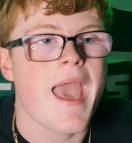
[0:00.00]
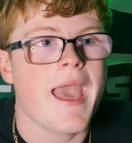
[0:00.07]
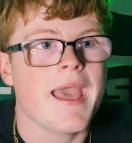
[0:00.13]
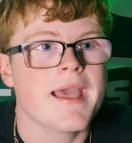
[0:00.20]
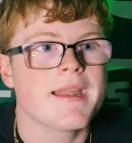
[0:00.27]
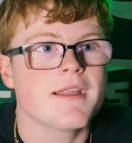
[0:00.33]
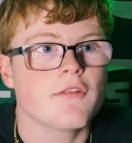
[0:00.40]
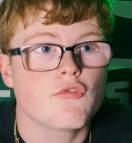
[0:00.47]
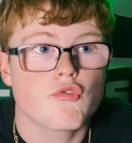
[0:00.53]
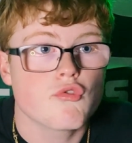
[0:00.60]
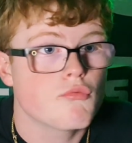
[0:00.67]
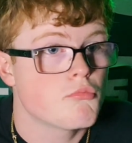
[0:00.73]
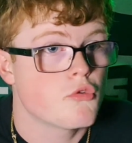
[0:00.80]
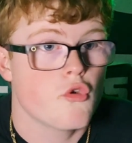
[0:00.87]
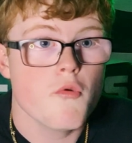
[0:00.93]
And
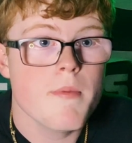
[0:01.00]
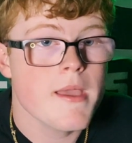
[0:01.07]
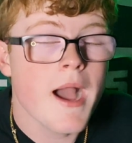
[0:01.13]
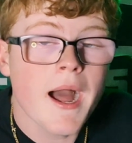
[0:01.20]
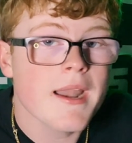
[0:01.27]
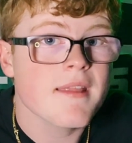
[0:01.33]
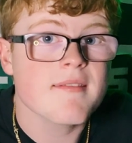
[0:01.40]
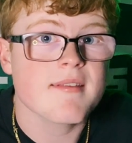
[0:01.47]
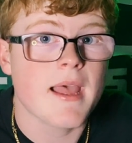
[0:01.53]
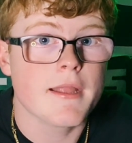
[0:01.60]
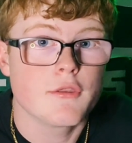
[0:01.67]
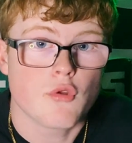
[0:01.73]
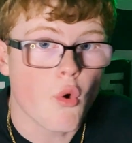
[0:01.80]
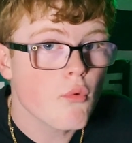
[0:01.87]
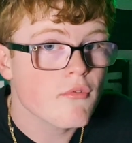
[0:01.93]
to be honest, I
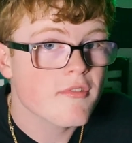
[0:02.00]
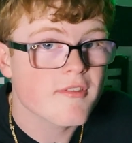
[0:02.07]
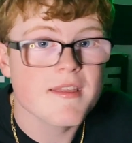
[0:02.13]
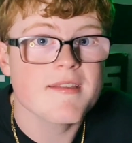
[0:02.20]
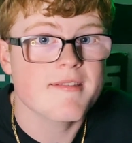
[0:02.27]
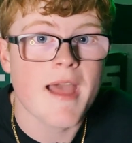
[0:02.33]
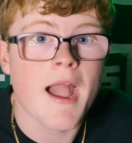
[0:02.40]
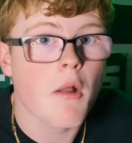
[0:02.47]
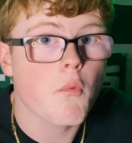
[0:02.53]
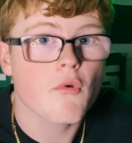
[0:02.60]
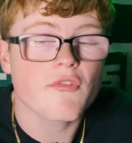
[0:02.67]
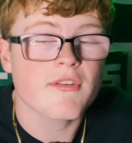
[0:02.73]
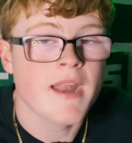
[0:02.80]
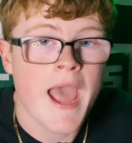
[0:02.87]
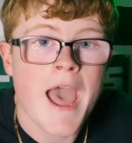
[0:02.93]
don't see Zach
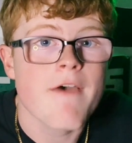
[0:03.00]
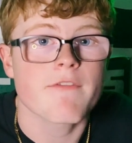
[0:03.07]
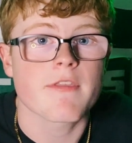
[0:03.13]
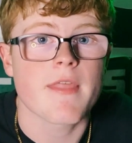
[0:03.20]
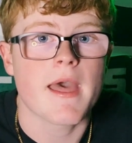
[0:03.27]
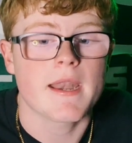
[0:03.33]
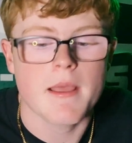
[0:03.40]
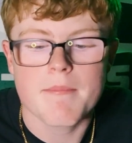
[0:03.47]
Wilson having that.